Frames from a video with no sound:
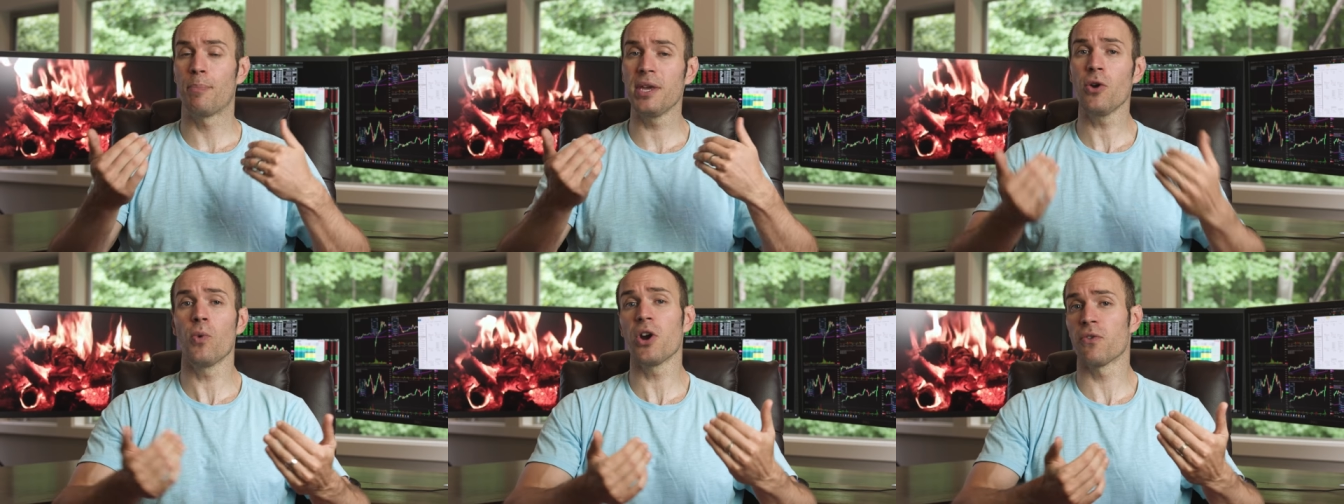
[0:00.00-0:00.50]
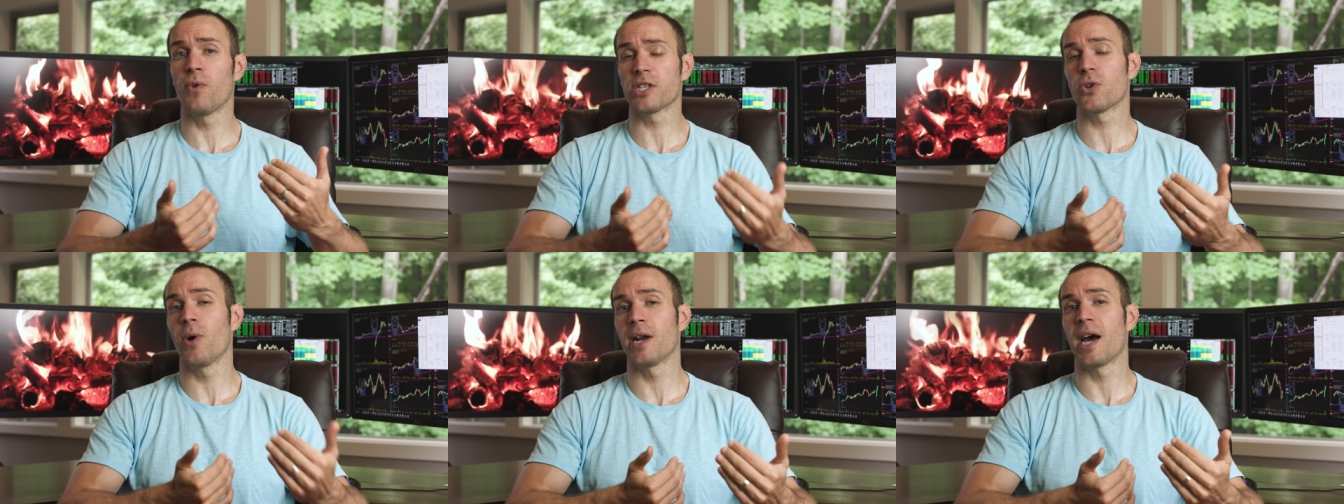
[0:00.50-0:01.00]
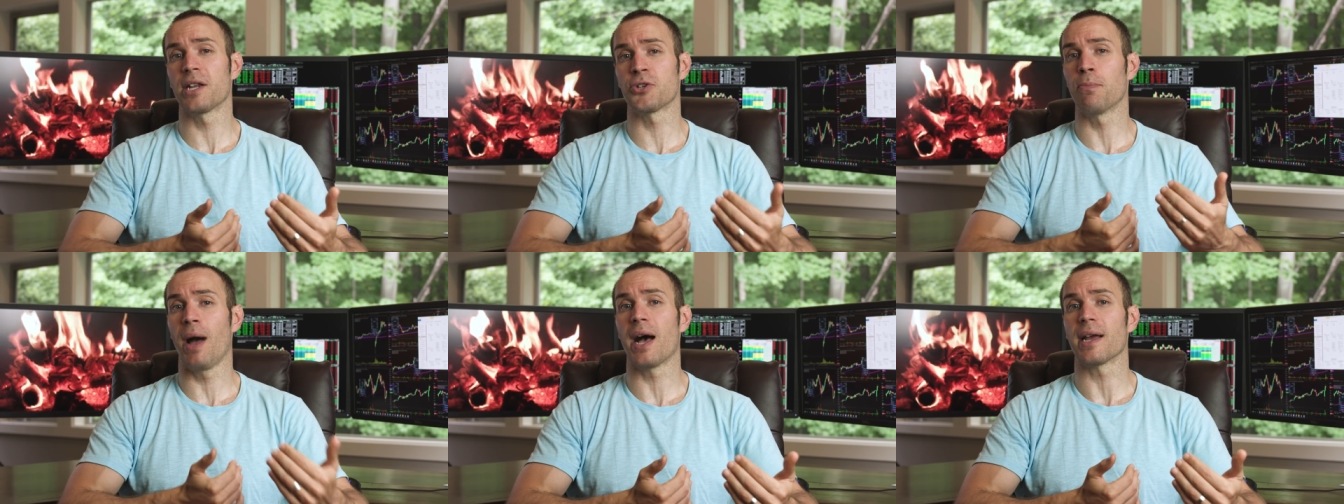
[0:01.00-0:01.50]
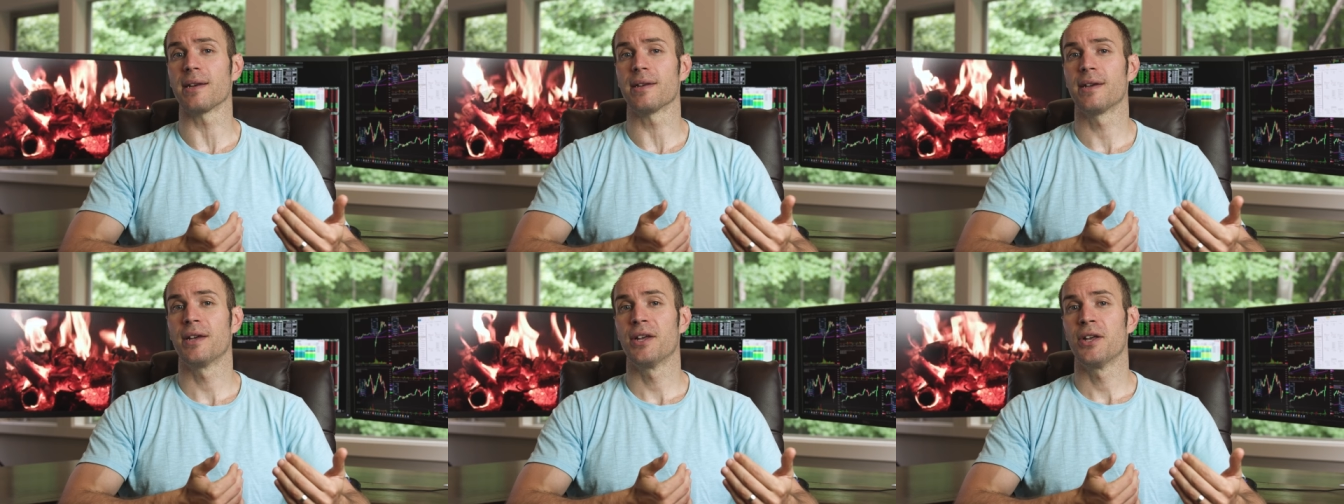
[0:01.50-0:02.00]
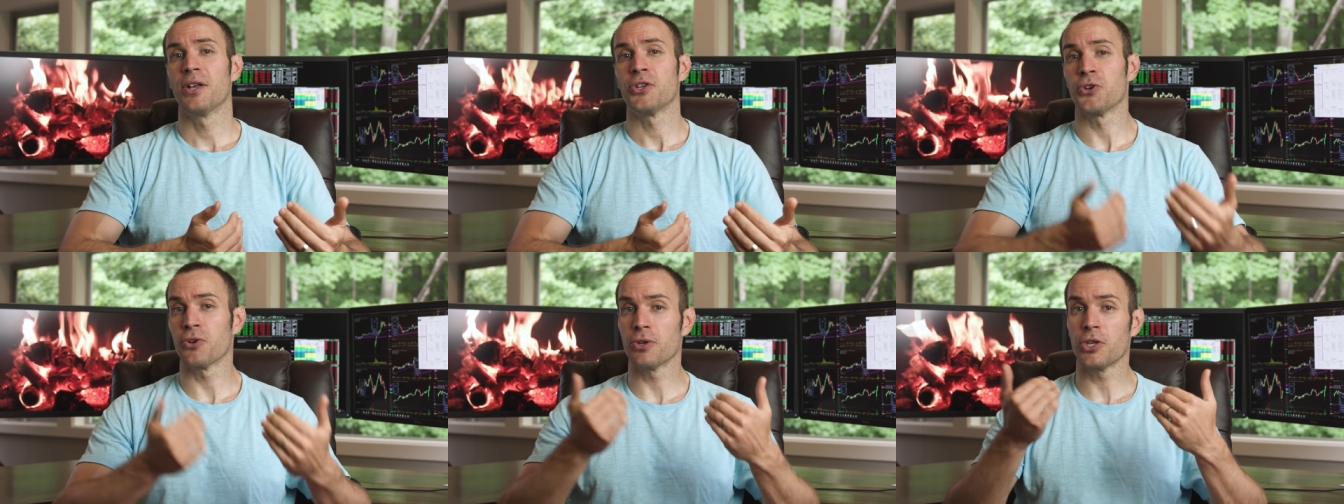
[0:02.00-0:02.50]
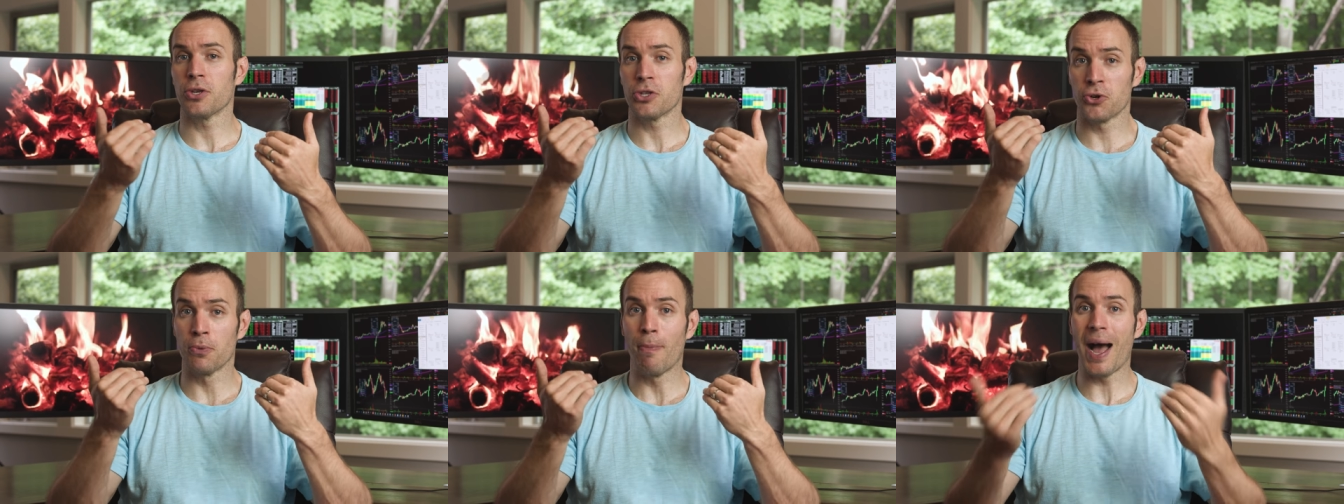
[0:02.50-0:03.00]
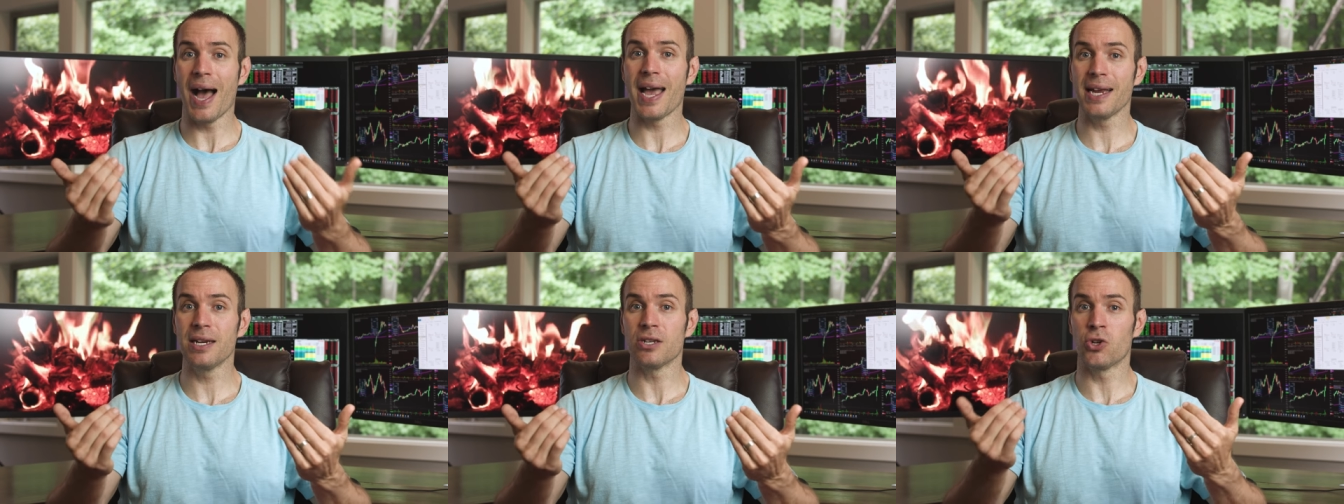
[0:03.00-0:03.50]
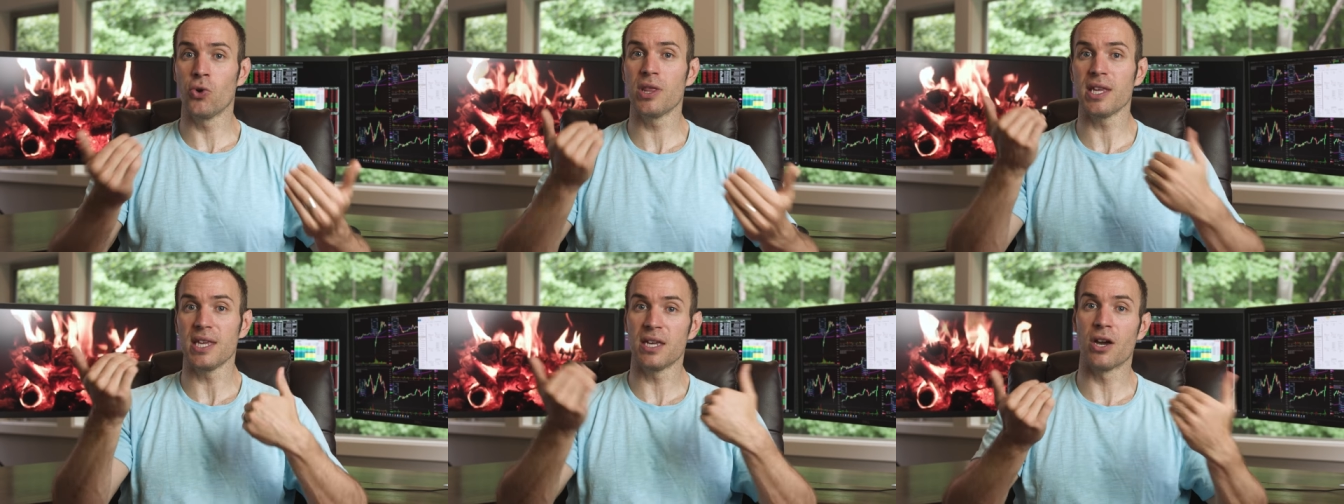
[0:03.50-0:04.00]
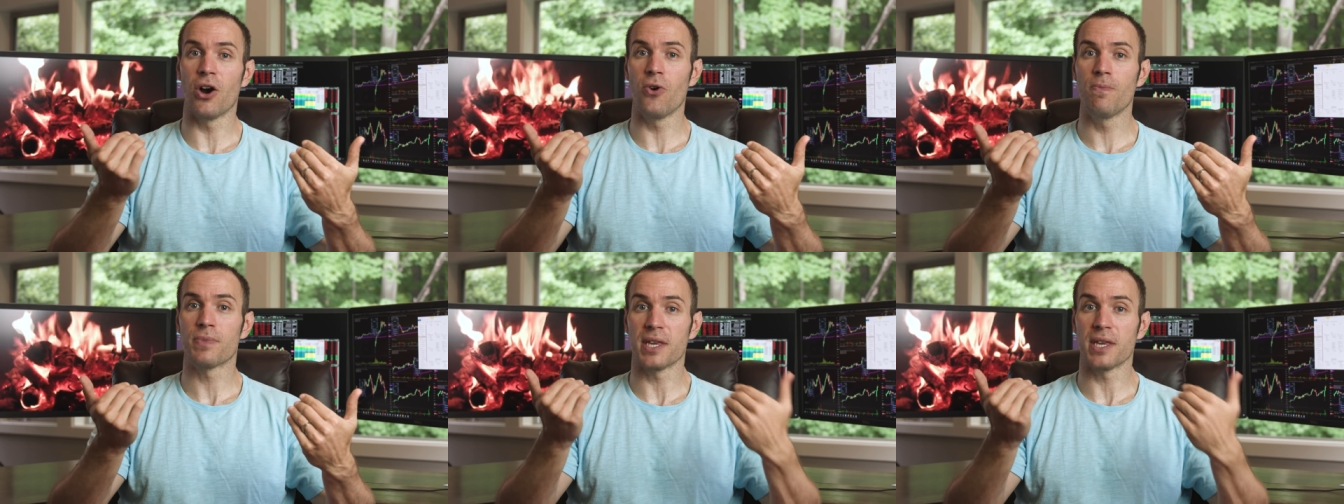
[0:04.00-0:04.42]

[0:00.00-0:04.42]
be aware of what's going on in your mind. Your your mind, due to the ego,